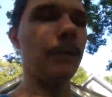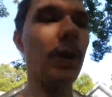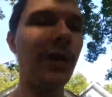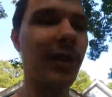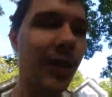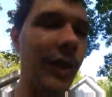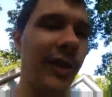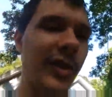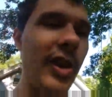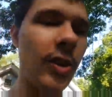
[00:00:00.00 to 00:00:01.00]
this
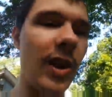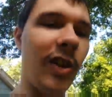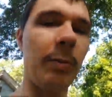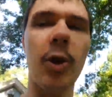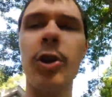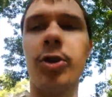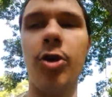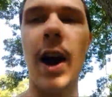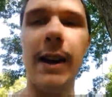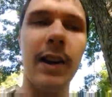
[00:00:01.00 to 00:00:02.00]
series, I'm going to
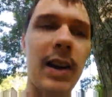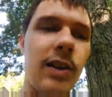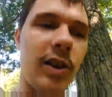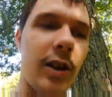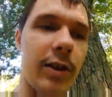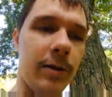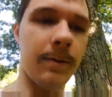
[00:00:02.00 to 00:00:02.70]
try to get it done.